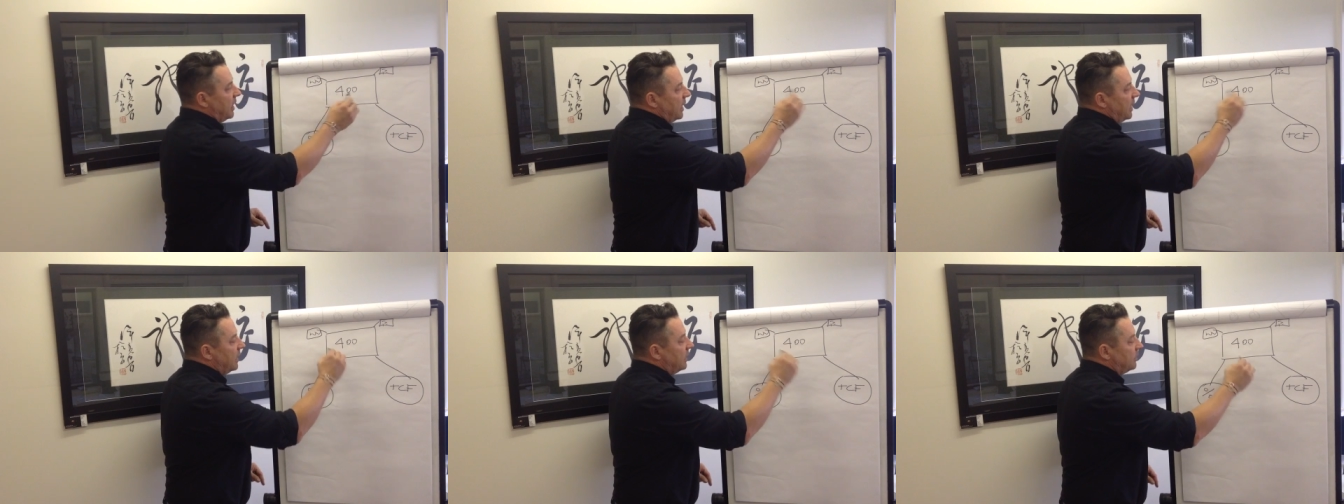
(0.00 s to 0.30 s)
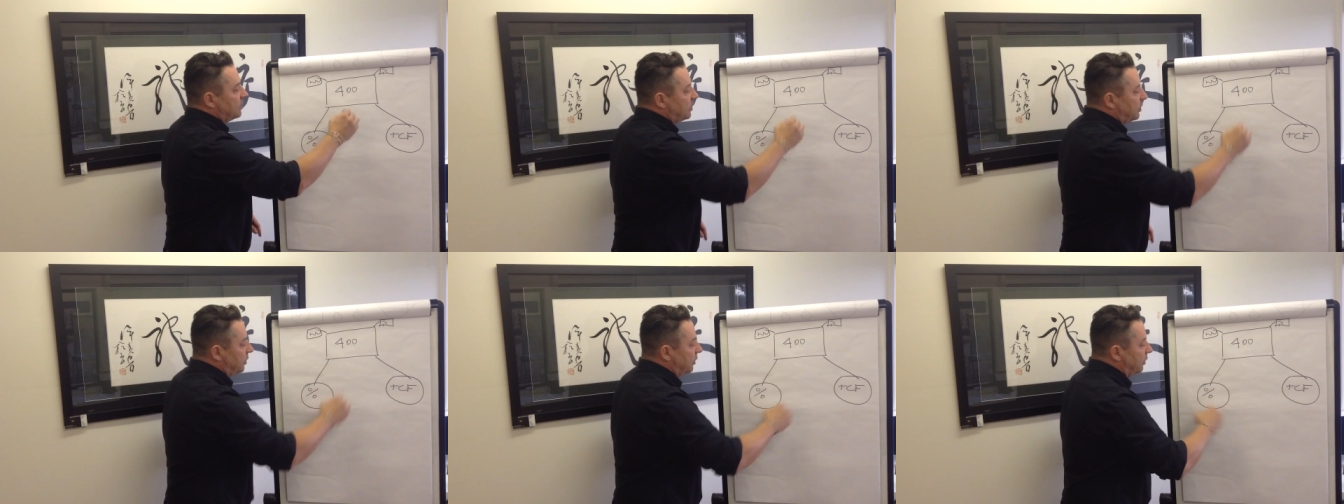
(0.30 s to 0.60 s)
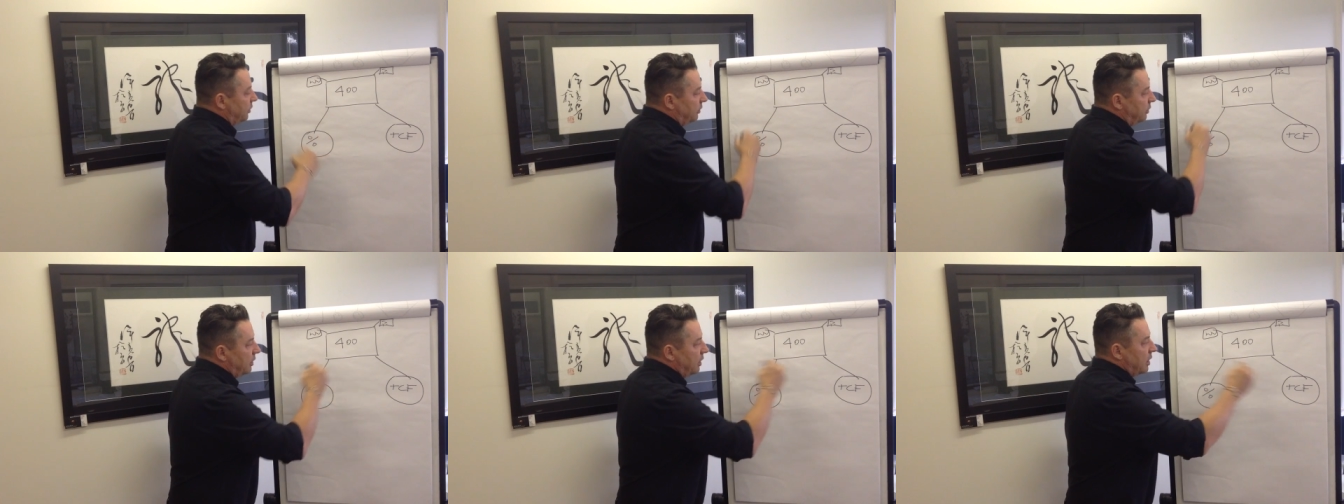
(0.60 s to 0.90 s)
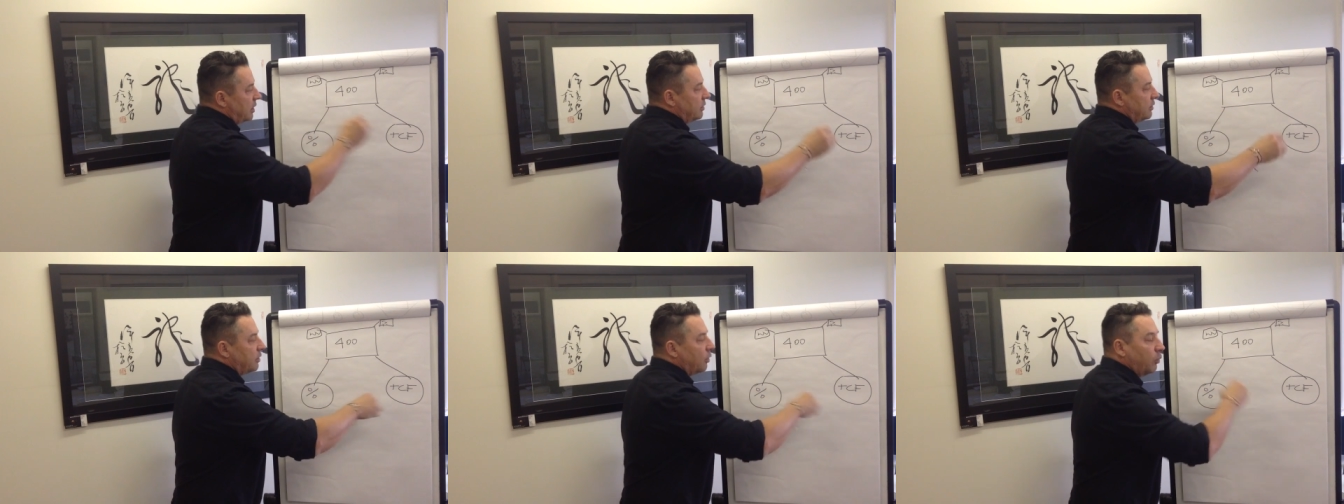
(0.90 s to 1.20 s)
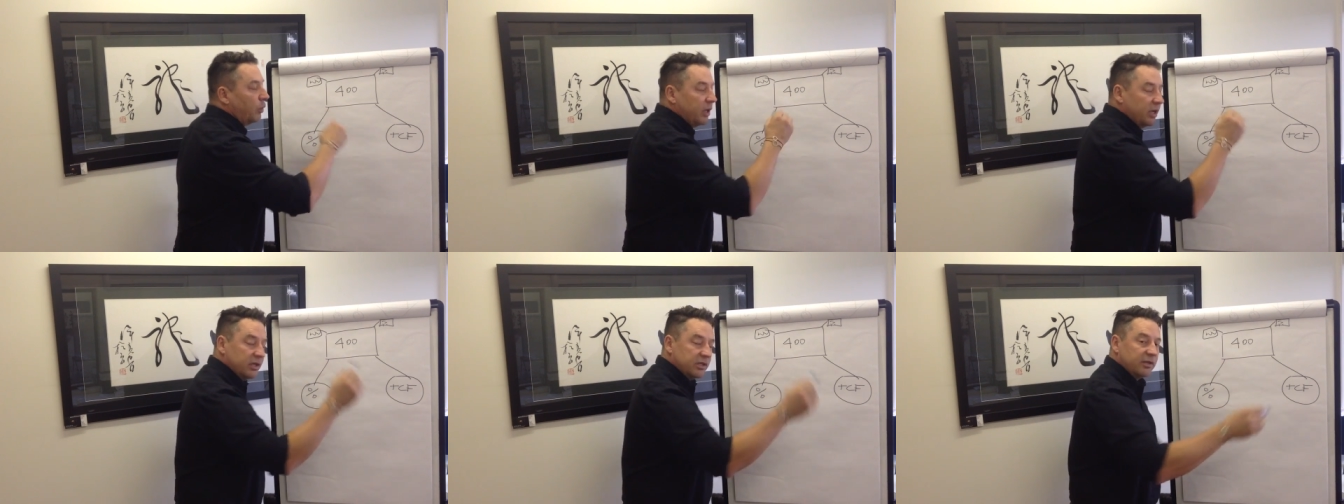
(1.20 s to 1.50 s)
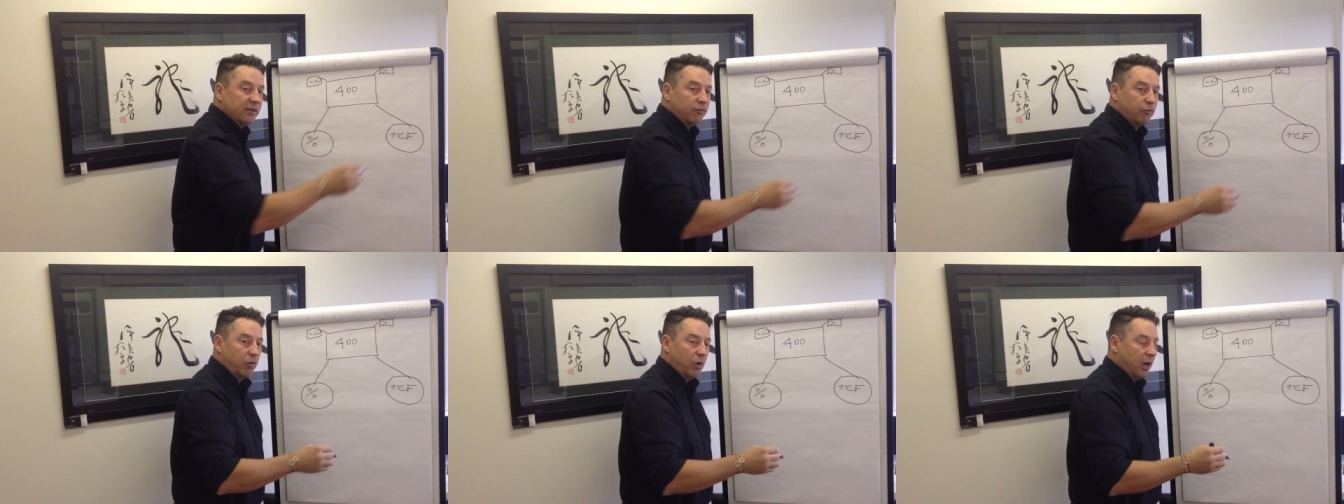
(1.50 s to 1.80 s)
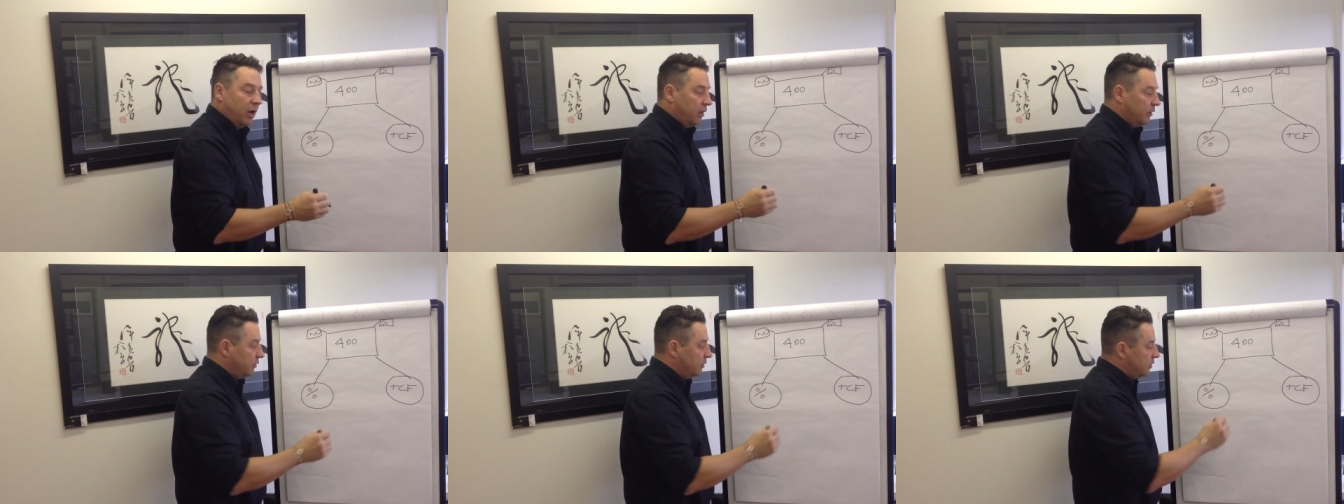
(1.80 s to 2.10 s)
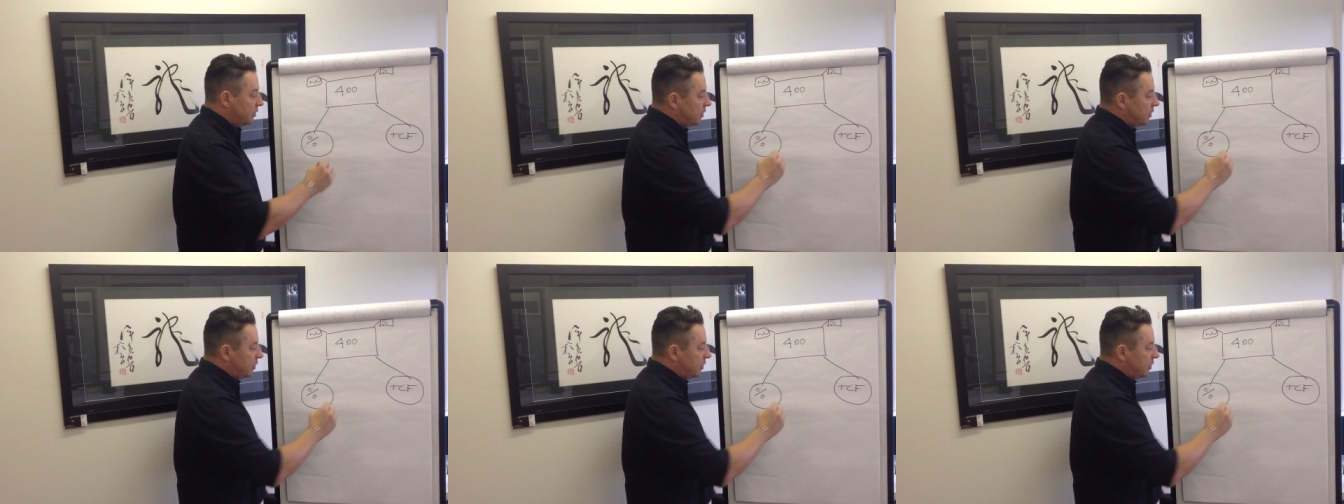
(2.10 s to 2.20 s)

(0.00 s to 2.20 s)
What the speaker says: into the wheels of wealth.